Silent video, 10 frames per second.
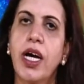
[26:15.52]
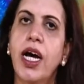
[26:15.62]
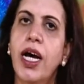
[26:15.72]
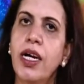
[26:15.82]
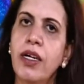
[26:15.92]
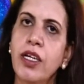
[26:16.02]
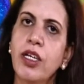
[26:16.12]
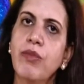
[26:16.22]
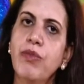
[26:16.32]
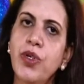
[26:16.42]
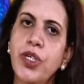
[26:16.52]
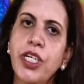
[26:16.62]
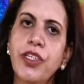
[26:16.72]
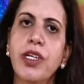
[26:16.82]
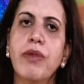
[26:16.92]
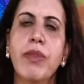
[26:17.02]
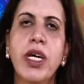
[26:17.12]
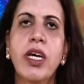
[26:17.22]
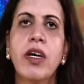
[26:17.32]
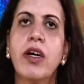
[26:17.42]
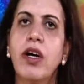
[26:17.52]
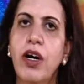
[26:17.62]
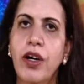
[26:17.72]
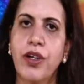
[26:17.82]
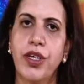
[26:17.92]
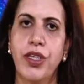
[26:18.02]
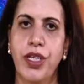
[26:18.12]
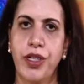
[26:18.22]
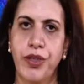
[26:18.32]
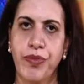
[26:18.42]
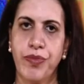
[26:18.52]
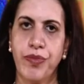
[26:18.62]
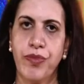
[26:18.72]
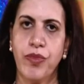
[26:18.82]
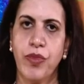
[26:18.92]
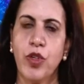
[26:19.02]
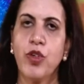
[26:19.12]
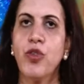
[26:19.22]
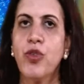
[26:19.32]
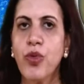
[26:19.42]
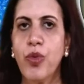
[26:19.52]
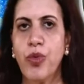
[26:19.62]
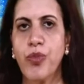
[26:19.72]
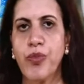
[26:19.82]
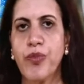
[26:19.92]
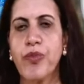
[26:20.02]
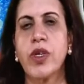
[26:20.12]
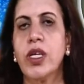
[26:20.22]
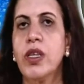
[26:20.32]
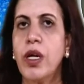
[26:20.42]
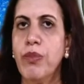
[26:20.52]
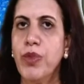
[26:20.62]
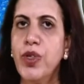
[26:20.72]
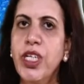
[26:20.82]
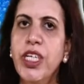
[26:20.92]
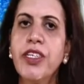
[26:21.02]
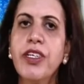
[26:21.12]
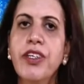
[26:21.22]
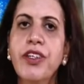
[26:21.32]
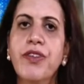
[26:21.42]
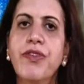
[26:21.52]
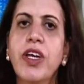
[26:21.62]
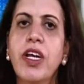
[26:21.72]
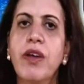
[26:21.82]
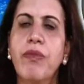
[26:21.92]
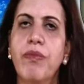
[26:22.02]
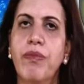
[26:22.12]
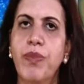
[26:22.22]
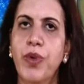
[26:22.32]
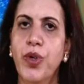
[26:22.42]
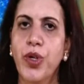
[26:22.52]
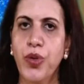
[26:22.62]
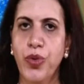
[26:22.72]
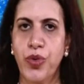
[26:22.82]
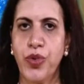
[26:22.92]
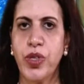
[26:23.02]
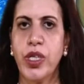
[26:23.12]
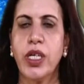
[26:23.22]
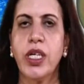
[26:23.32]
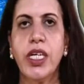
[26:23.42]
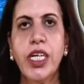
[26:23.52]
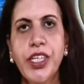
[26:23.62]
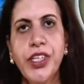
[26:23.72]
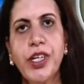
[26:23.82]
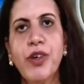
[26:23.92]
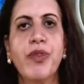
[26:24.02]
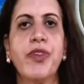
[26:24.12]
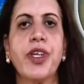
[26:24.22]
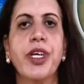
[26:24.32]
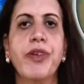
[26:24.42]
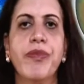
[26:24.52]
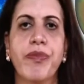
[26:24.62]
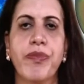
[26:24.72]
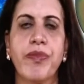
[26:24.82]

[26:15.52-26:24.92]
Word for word: and mutation may occur there. So, the mutations will produce aging of skin,